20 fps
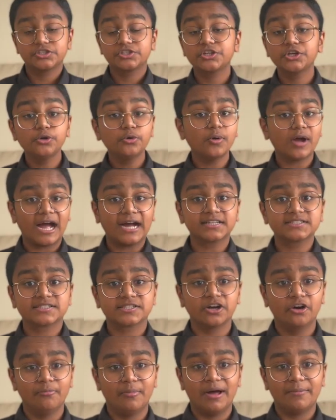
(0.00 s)
Two
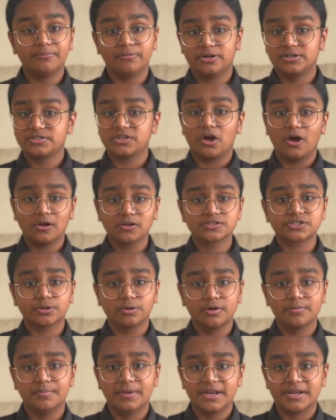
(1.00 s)
Exco members
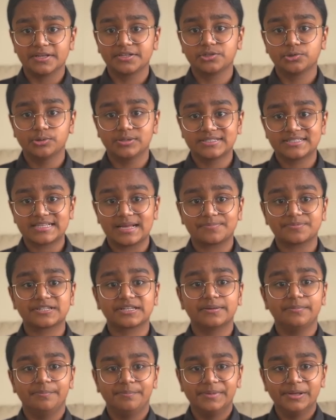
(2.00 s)
also admitted to
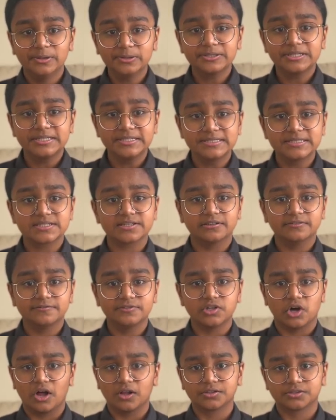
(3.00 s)
accepting millions
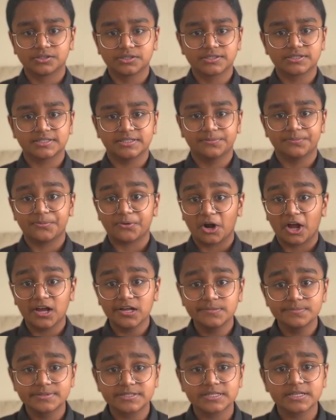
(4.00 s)
of dollars in
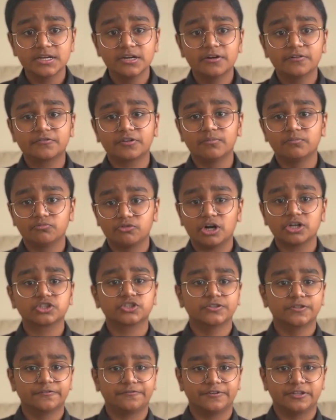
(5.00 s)
bribes from
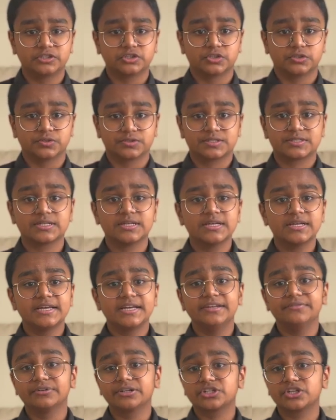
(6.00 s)
Russian officials
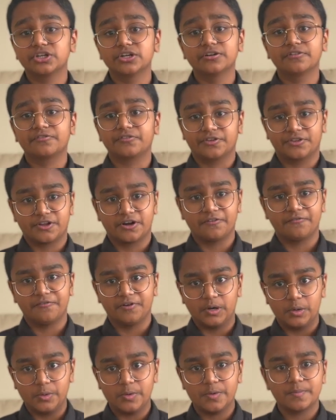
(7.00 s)
in return for their
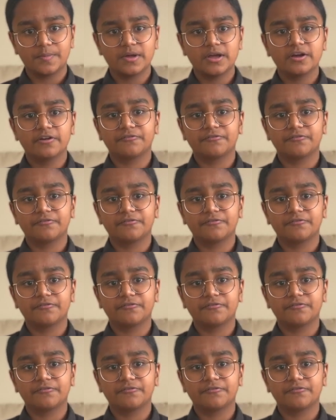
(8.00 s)
vote